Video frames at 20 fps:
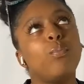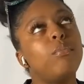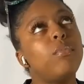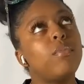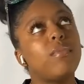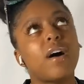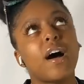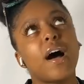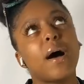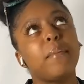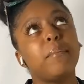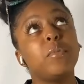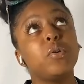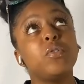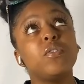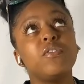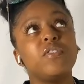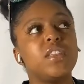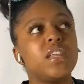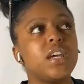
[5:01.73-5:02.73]
I
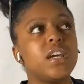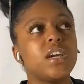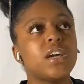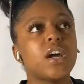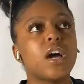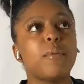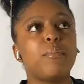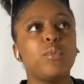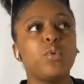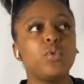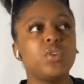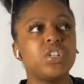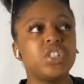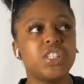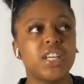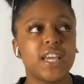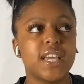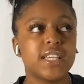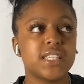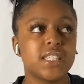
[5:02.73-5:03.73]
moved there. I moved to
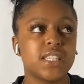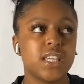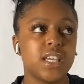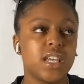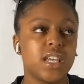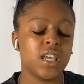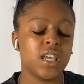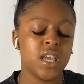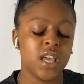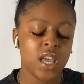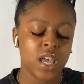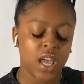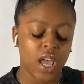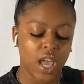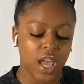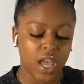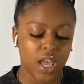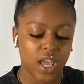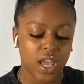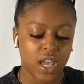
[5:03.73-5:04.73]
Jackson,
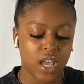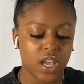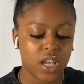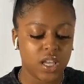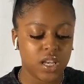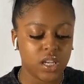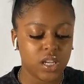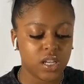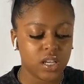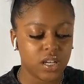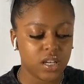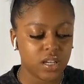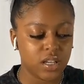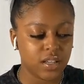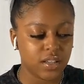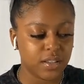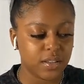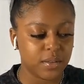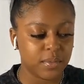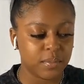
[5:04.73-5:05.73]
and
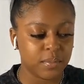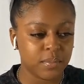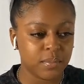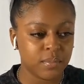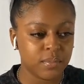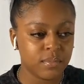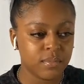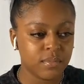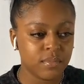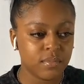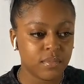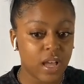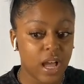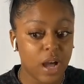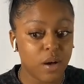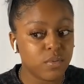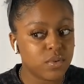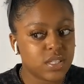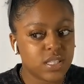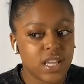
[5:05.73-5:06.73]
I
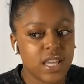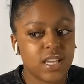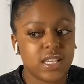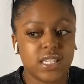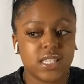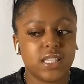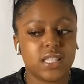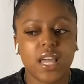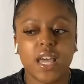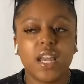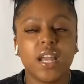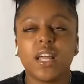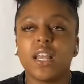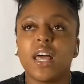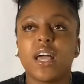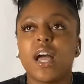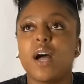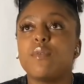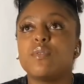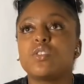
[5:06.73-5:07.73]
was ecstatic. Like
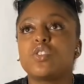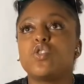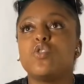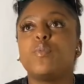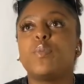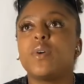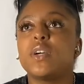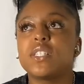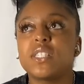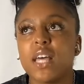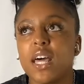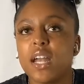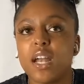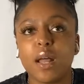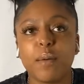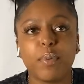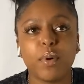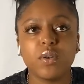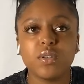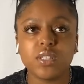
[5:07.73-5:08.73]
I was super excited. I
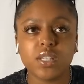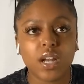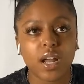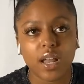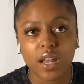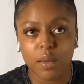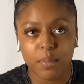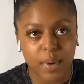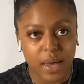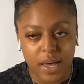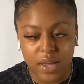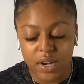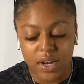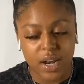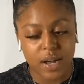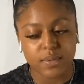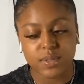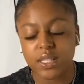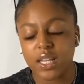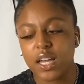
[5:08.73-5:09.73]
posted all about it. I
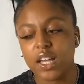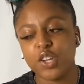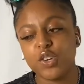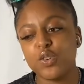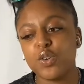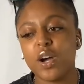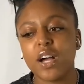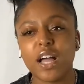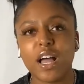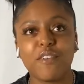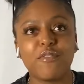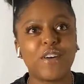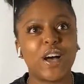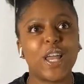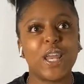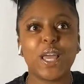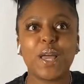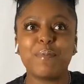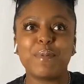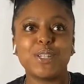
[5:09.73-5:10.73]
was like, I finally
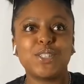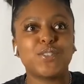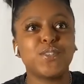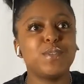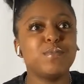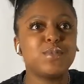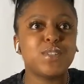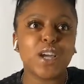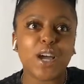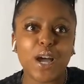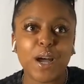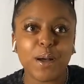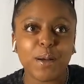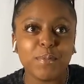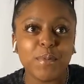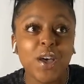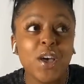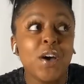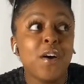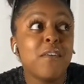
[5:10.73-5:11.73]
got my dream job.
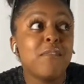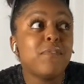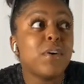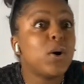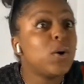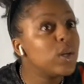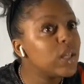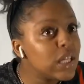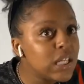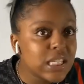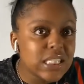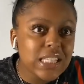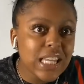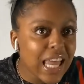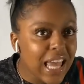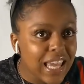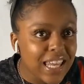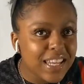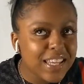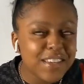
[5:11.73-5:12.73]
4 years
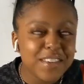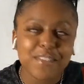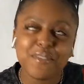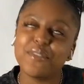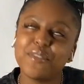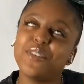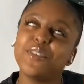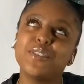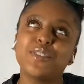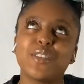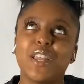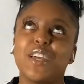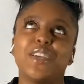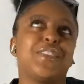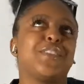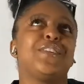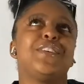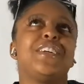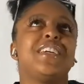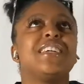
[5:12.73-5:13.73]
later, well, it was like
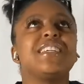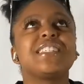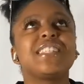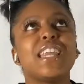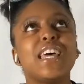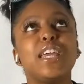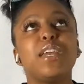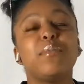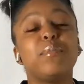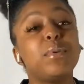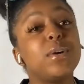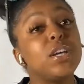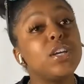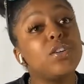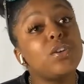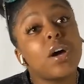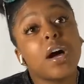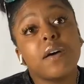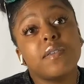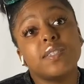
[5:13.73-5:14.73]
3 years later, but you know,
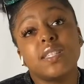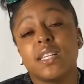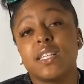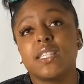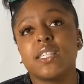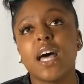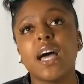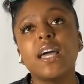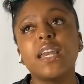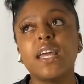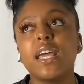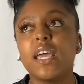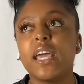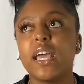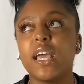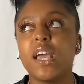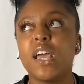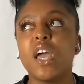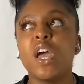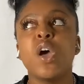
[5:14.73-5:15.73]
I was excited,
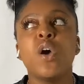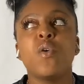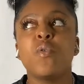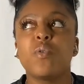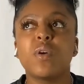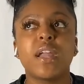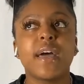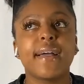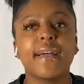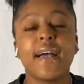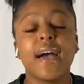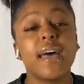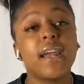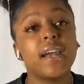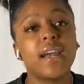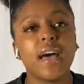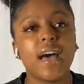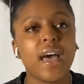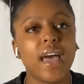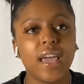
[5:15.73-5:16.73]
and when I got it,
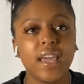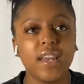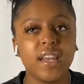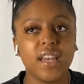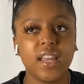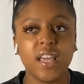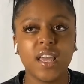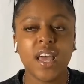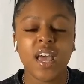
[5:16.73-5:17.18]
I hated it.